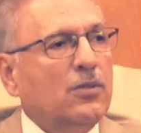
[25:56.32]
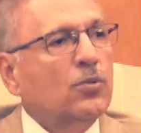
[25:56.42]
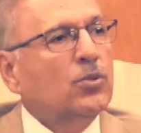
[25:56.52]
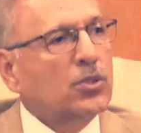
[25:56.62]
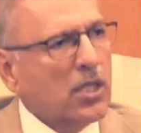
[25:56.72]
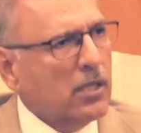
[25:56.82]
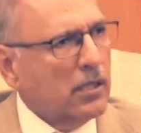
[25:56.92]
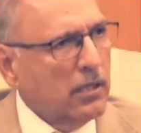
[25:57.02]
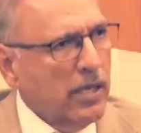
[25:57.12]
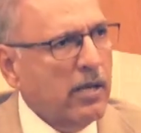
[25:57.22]
to
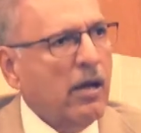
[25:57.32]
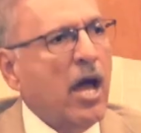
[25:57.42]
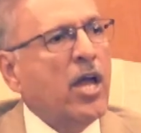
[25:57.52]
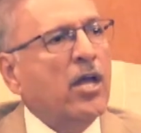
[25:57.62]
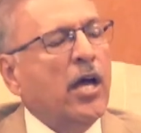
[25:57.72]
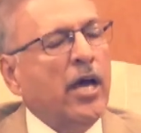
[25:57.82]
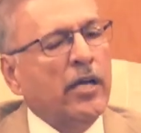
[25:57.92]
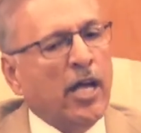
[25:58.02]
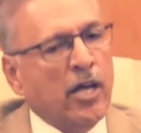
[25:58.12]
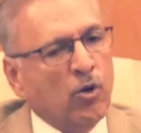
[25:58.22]
struggle, and
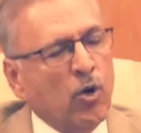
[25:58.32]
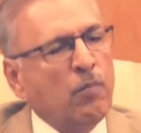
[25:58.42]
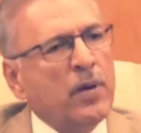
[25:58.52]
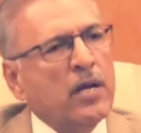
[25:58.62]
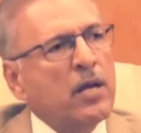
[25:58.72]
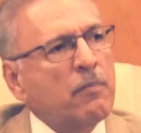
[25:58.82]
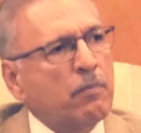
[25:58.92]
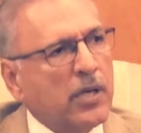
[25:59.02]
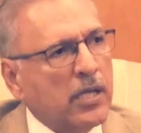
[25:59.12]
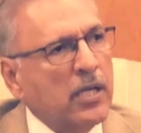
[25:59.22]
I hope and I
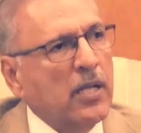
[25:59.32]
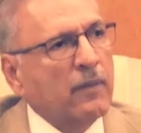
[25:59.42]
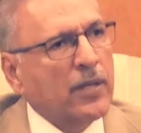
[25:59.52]
pray